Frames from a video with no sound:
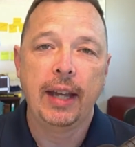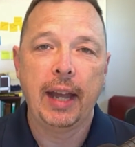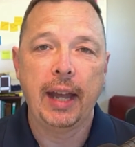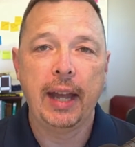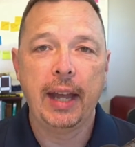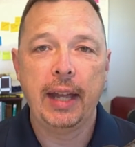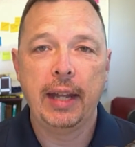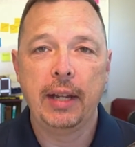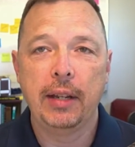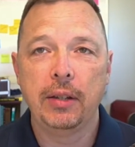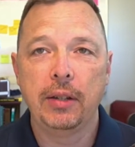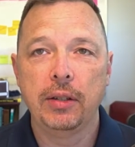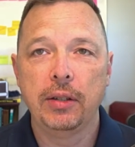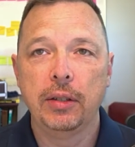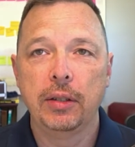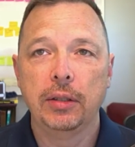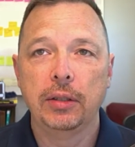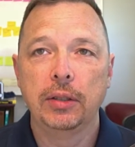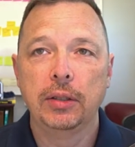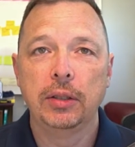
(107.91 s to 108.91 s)
And
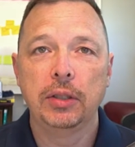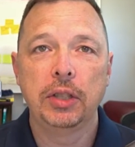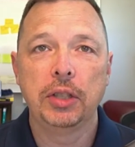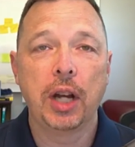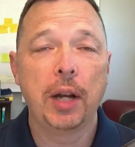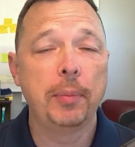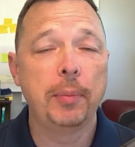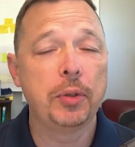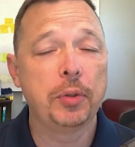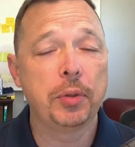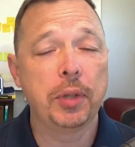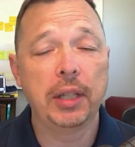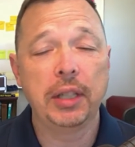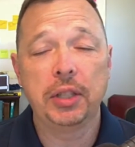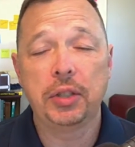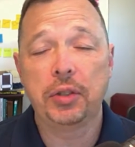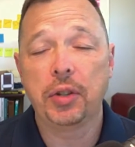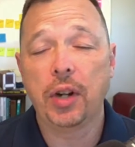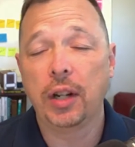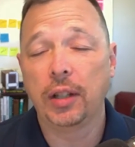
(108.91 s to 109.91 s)
John was
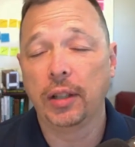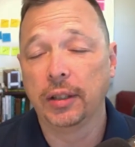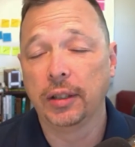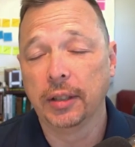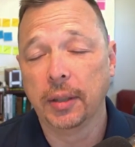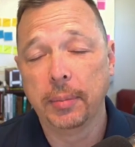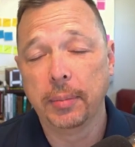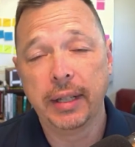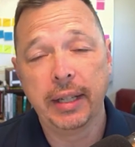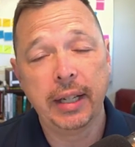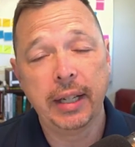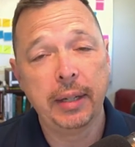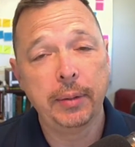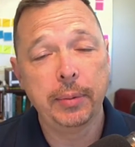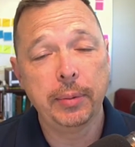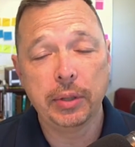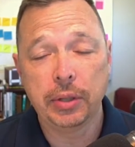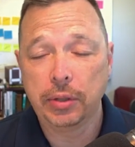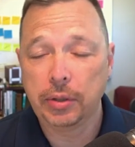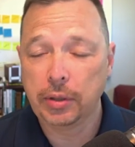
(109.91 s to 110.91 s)
really struggling. I mean,
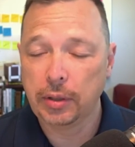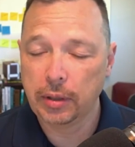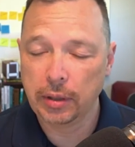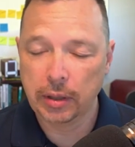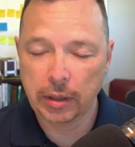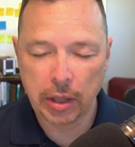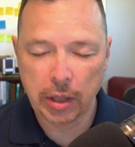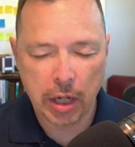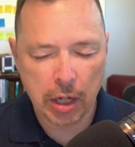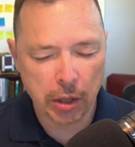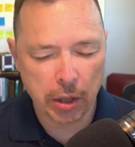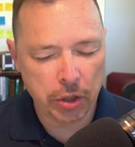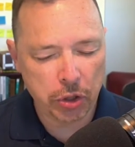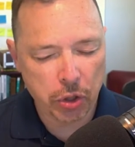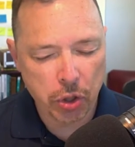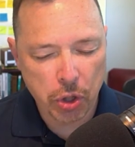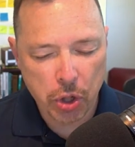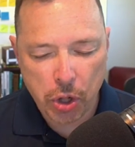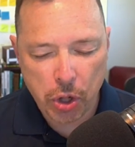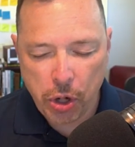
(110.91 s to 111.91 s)
there
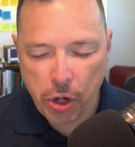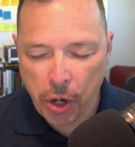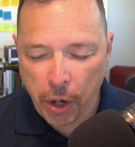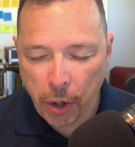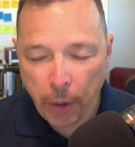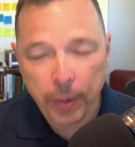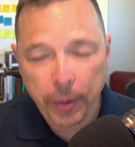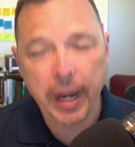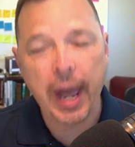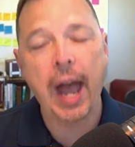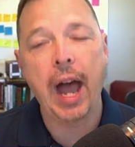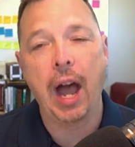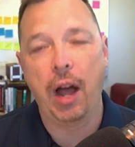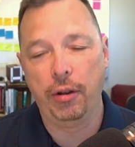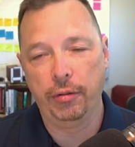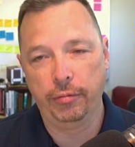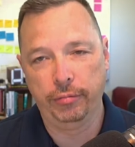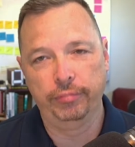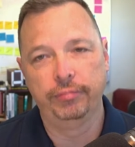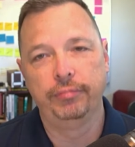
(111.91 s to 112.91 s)
is no
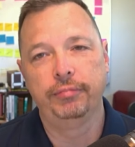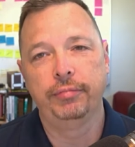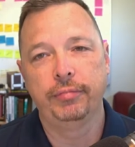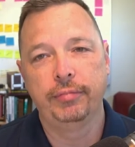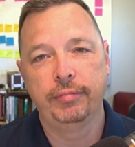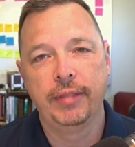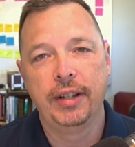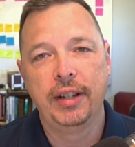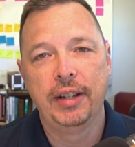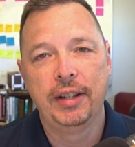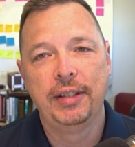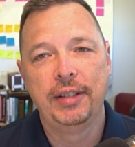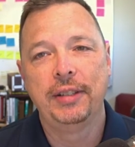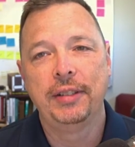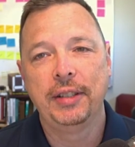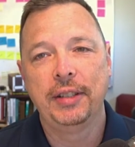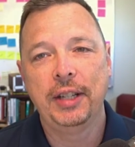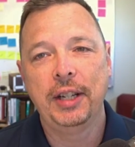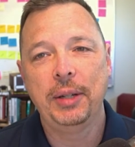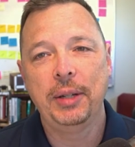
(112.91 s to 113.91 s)
doubt
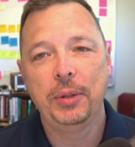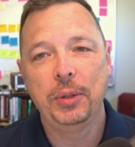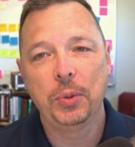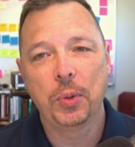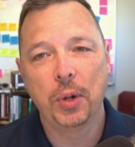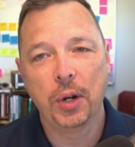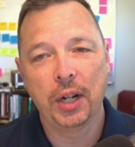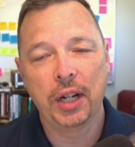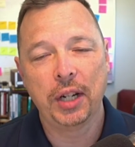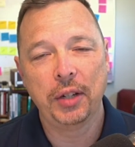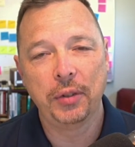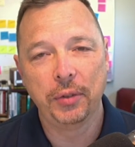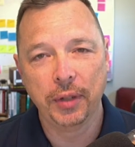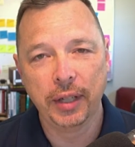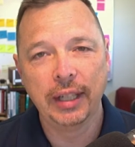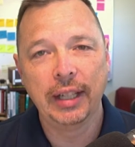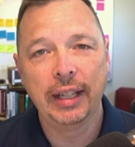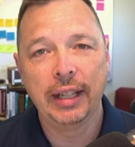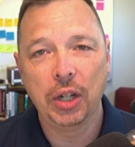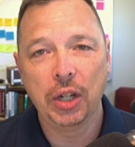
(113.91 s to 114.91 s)
that he was working
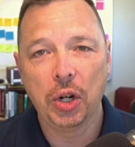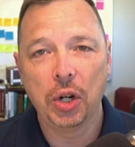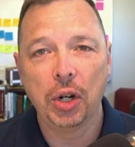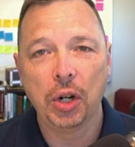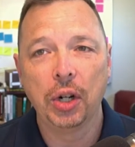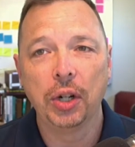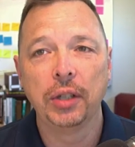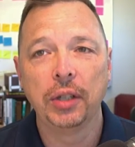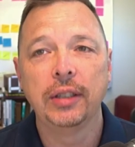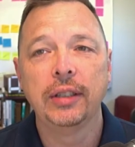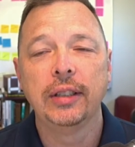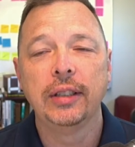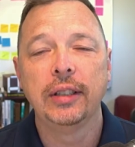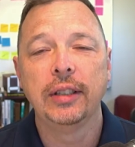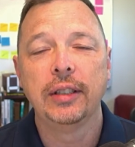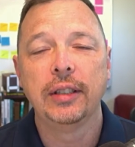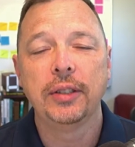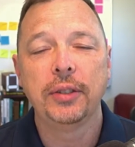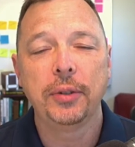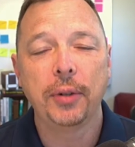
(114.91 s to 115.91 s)
really hard
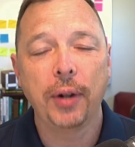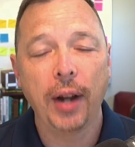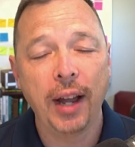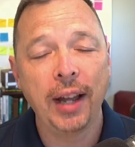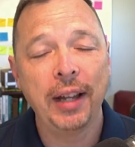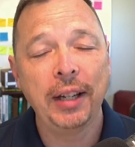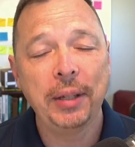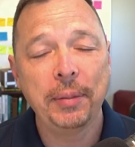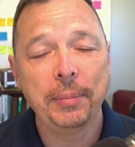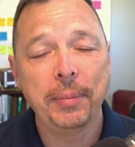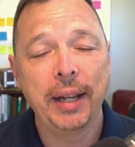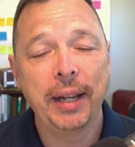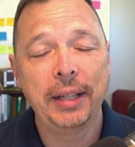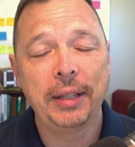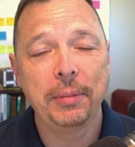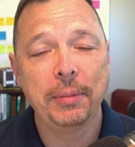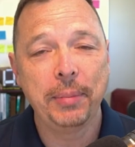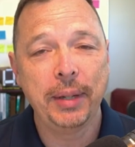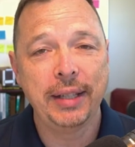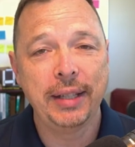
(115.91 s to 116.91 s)
trying to
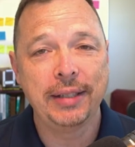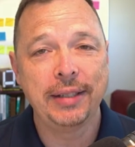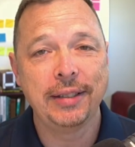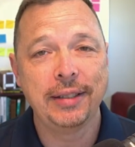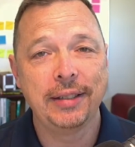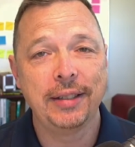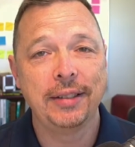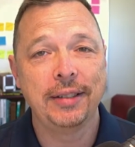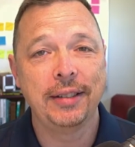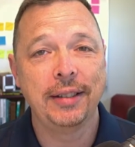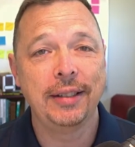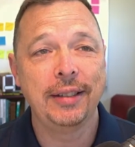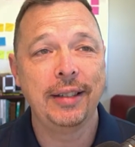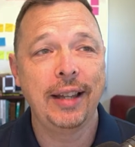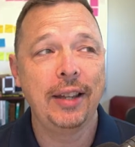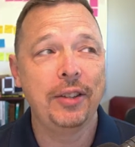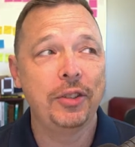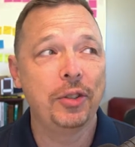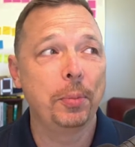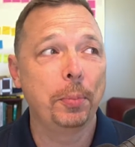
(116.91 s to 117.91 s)
make the business a
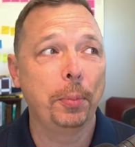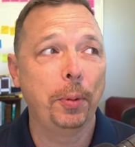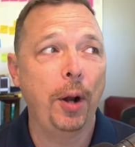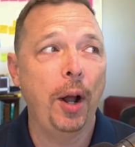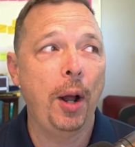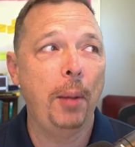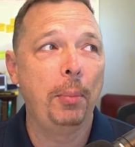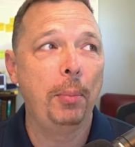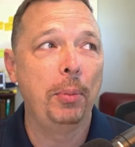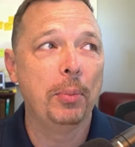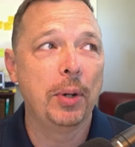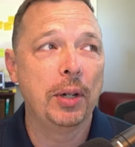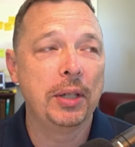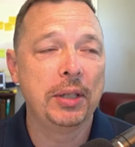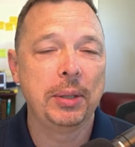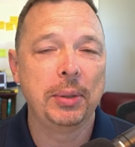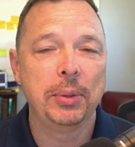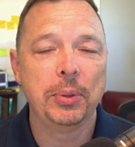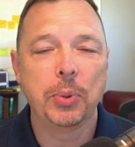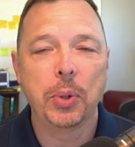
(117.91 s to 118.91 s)
success. The problem
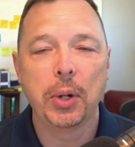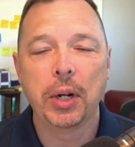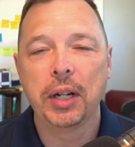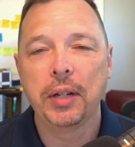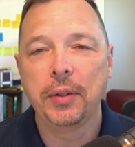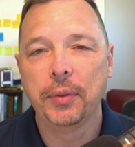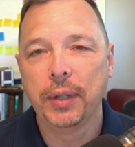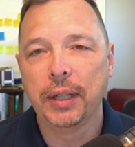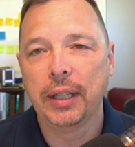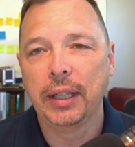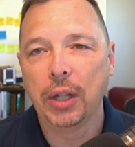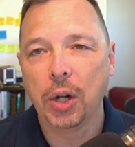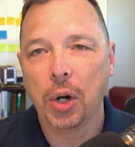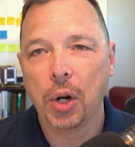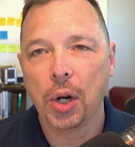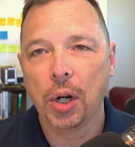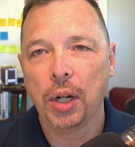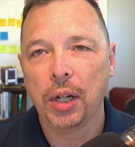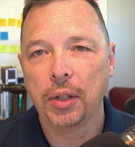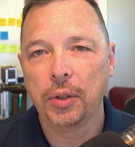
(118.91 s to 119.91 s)
was he was working really
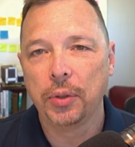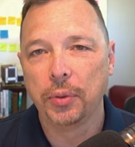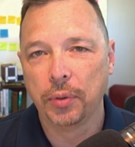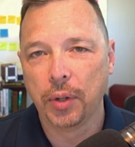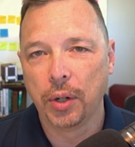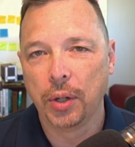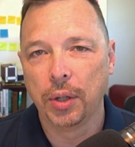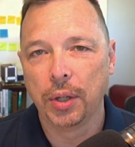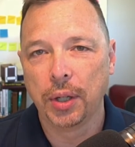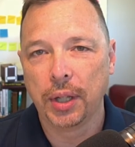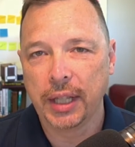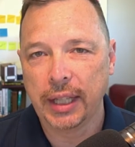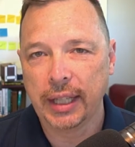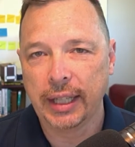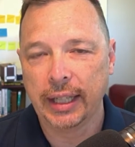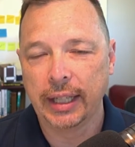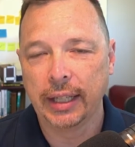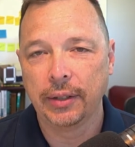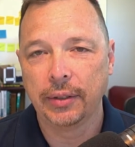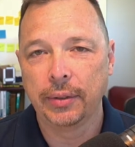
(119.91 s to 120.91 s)
hard at the wrong
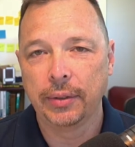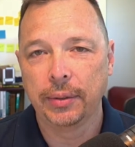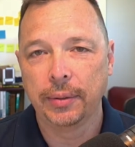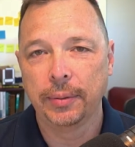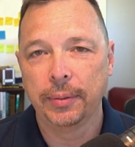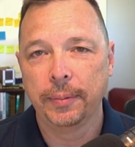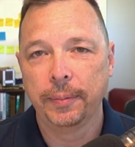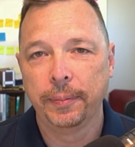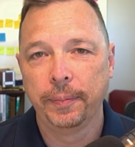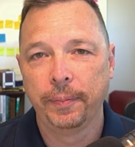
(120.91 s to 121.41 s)
things.